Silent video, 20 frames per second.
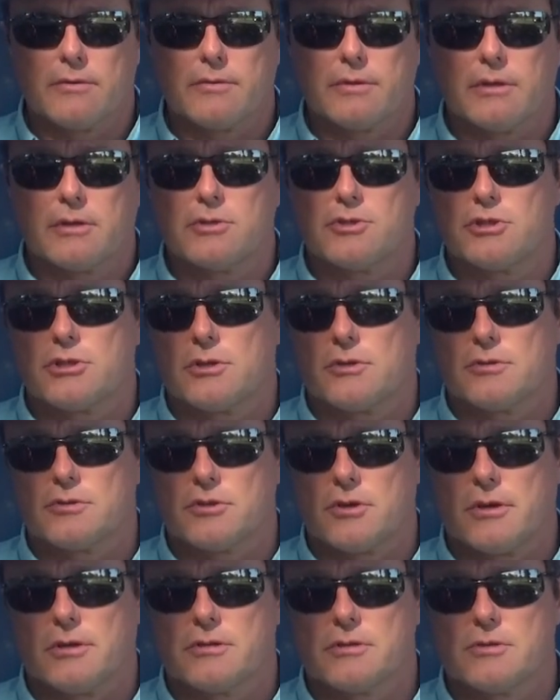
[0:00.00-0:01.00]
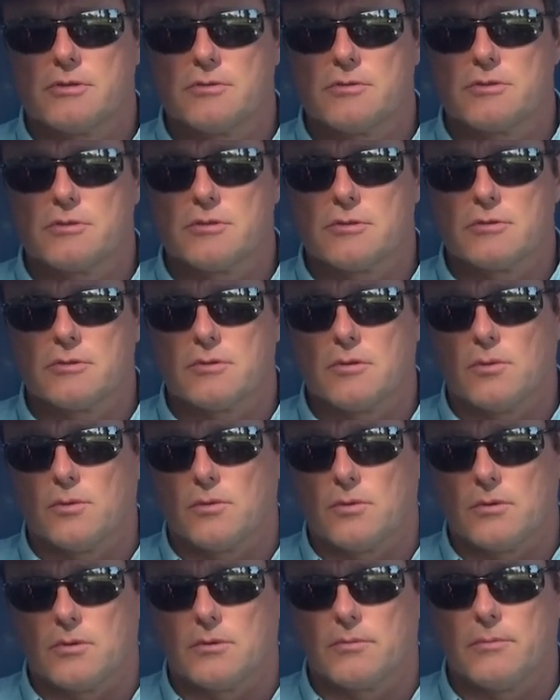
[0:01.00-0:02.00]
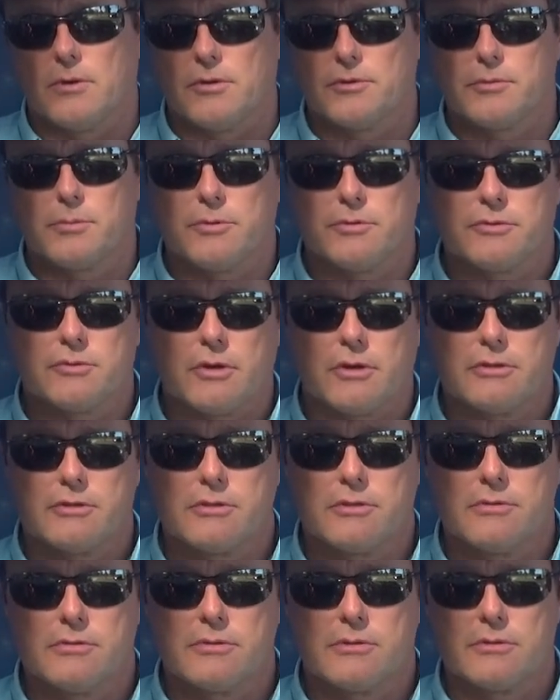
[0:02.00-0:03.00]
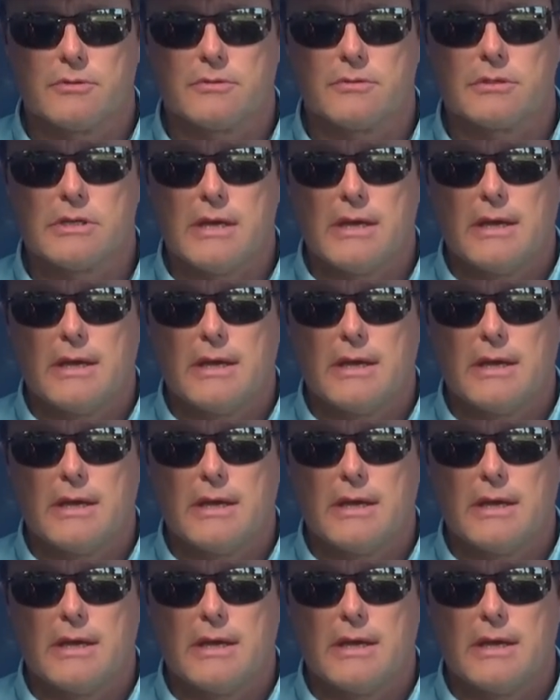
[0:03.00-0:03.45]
They can share a transducer or multiple transducers,